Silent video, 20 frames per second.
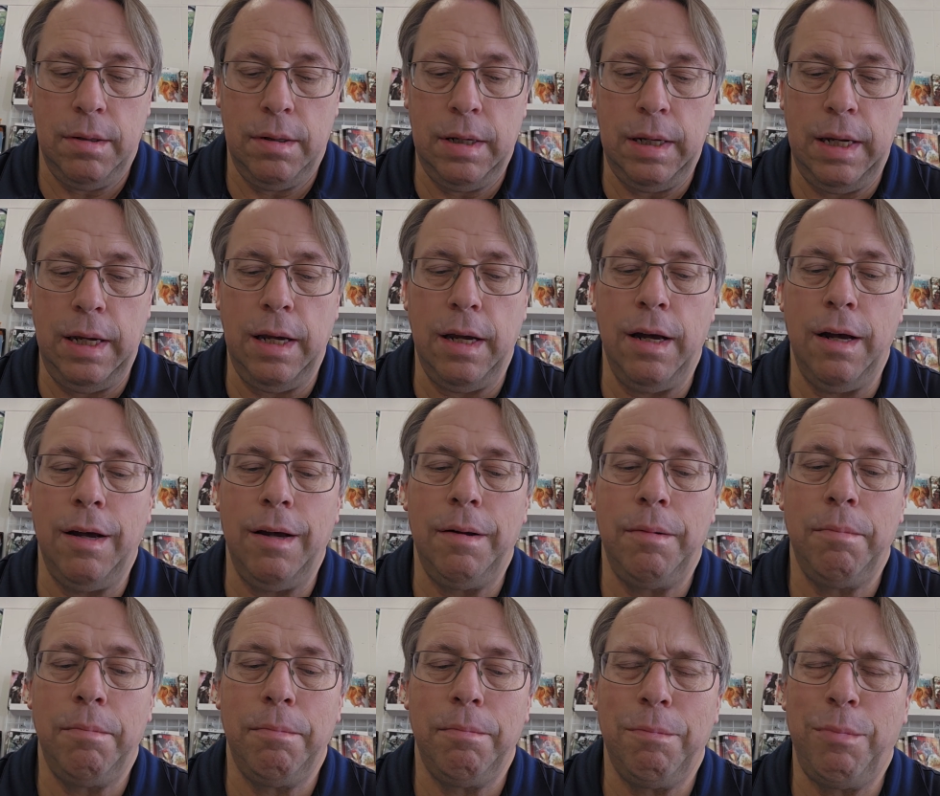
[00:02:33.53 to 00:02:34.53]
The uh,
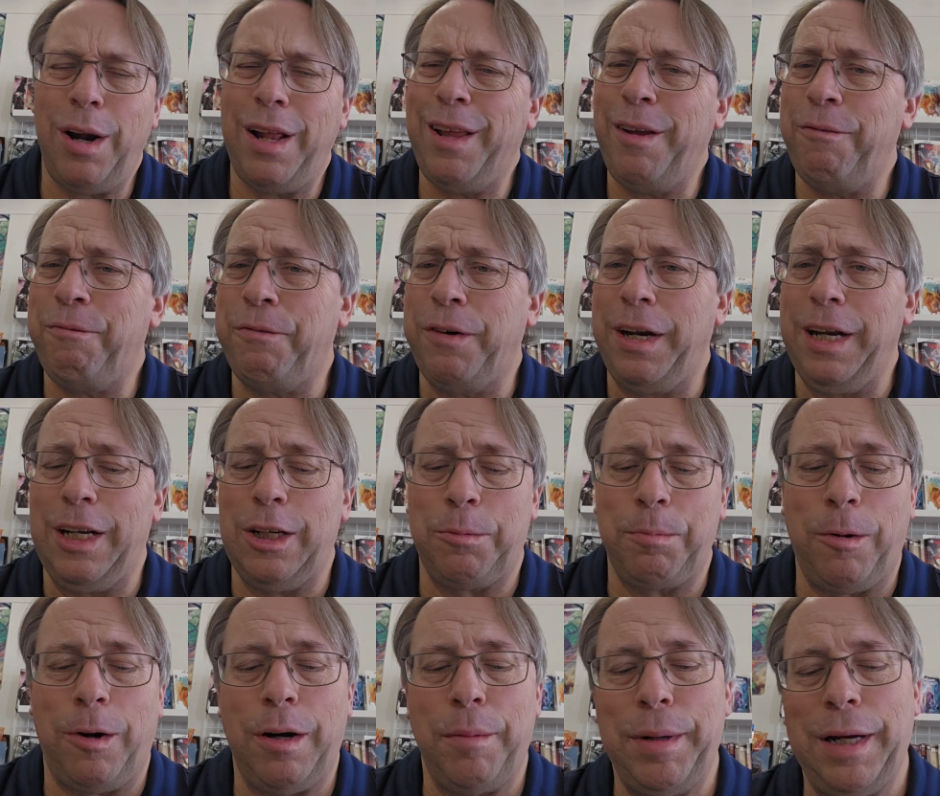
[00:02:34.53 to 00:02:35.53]
probably
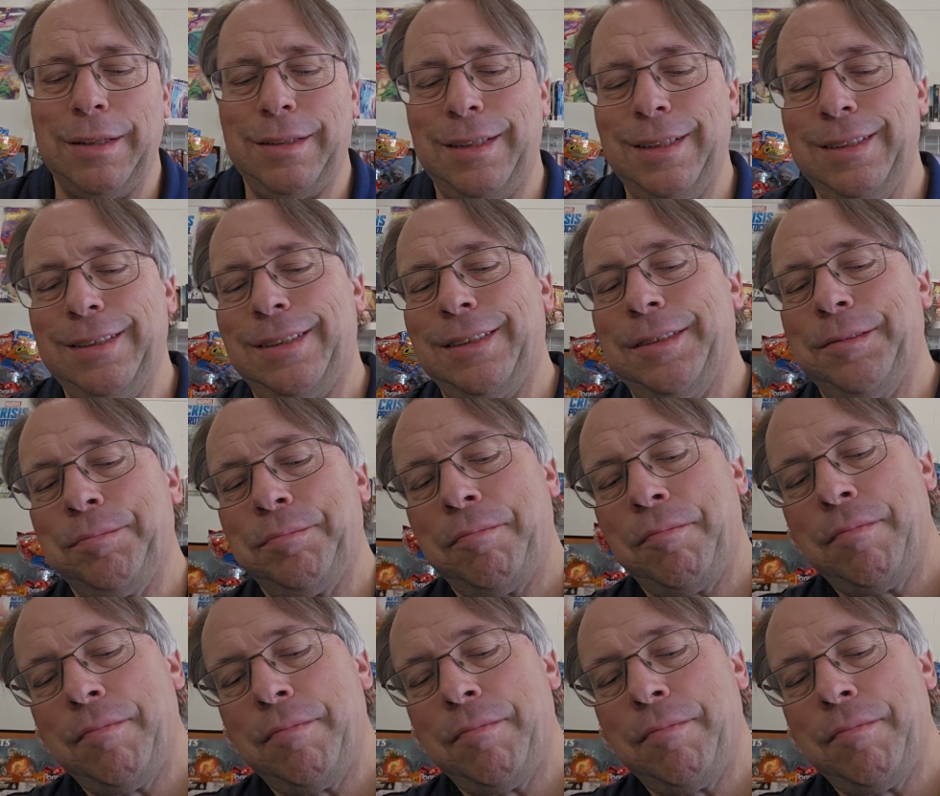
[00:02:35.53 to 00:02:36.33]
funniest part about this